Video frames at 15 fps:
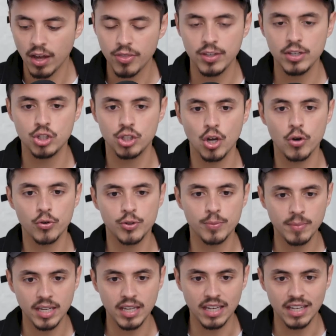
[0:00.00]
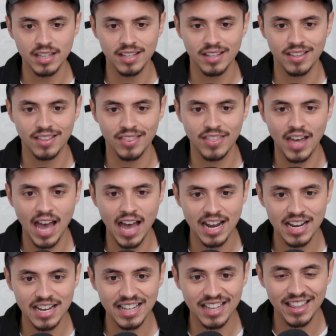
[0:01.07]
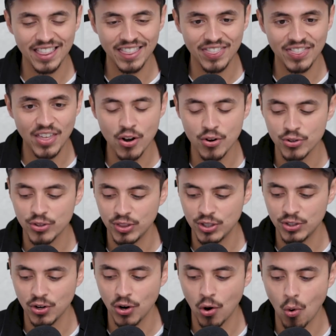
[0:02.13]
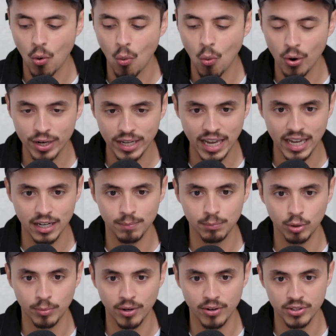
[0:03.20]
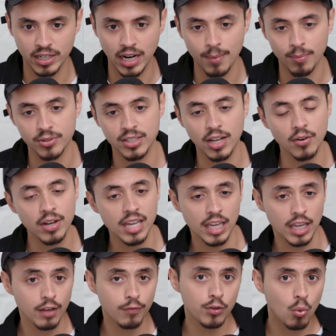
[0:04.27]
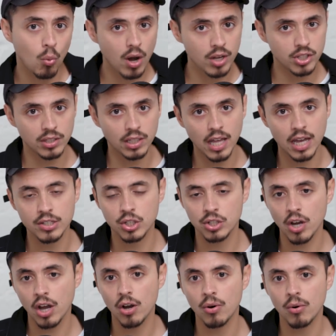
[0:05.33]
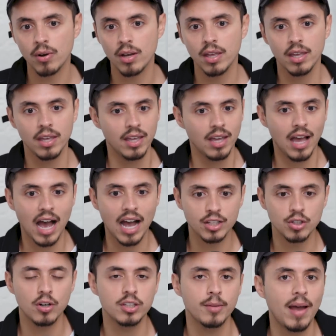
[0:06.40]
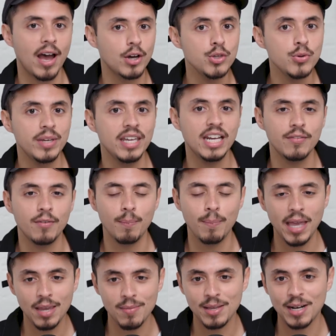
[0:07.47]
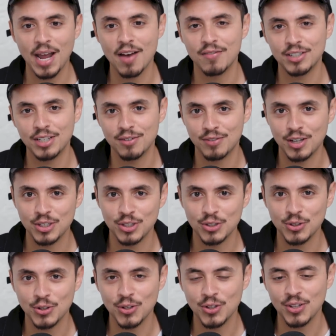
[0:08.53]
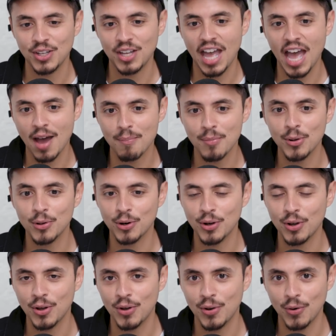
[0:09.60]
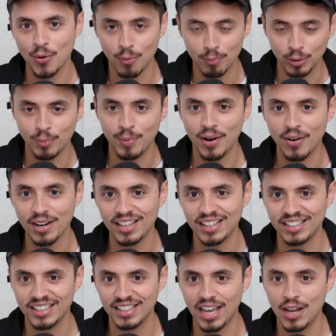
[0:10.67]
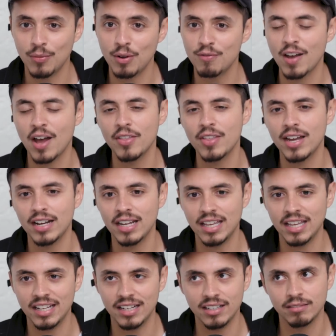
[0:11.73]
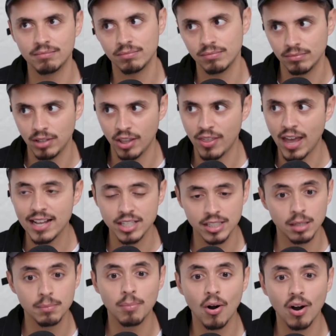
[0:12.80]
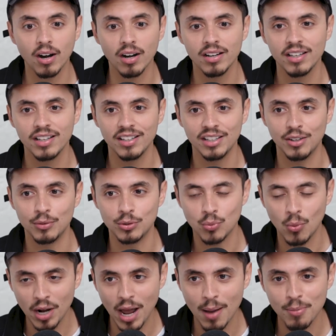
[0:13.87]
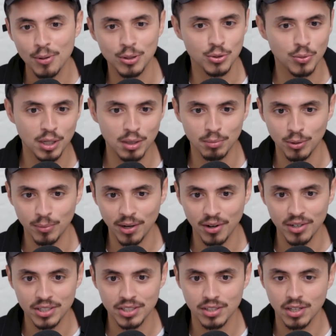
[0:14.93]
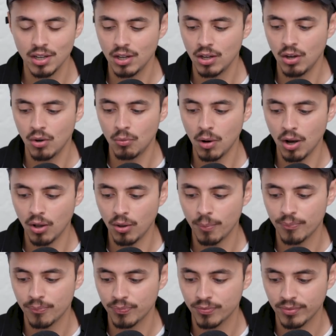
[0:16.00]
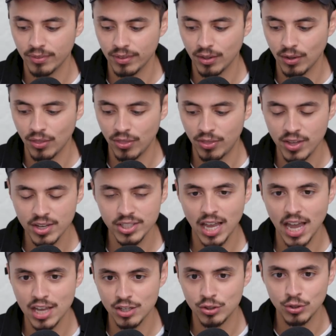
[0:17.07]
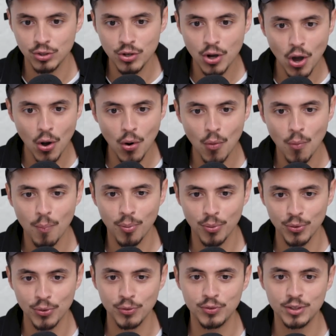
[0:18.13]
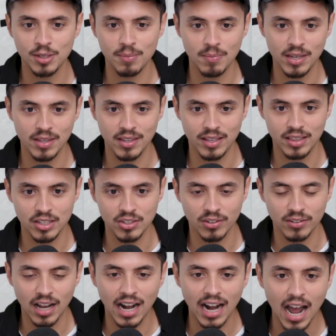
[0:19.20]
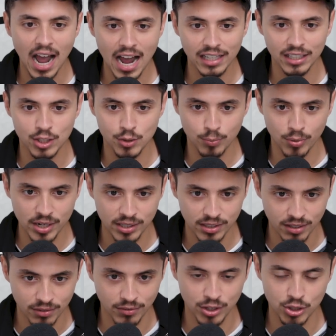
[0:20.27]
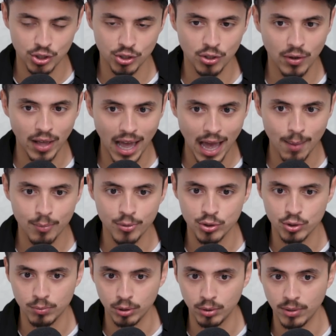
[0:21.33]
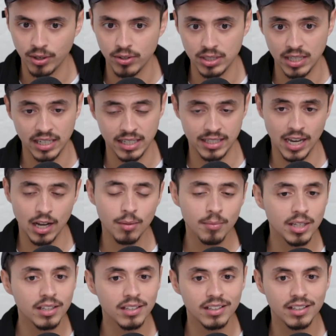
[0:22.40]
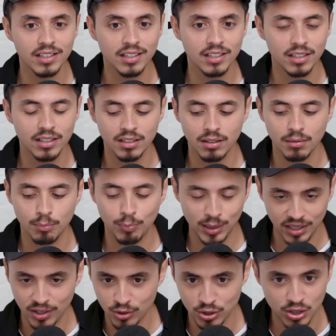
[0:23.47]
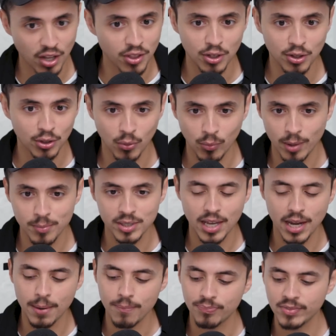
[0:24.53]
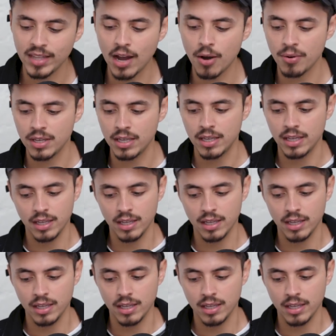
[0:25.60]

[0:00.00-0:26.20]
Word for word: Nothing shows me that there these are organic blueberries and apples. Now, if you watch the last show, I talked about how you can't even pay me to have a conventional apple or, or blueberry, and we found that in the That's It bar. There was one apple and twenty blueberries. Well, this has no proof to me that these are not highly sprayed conventional apples or blueberries. They can tell me, but there's nothing on the website. Now,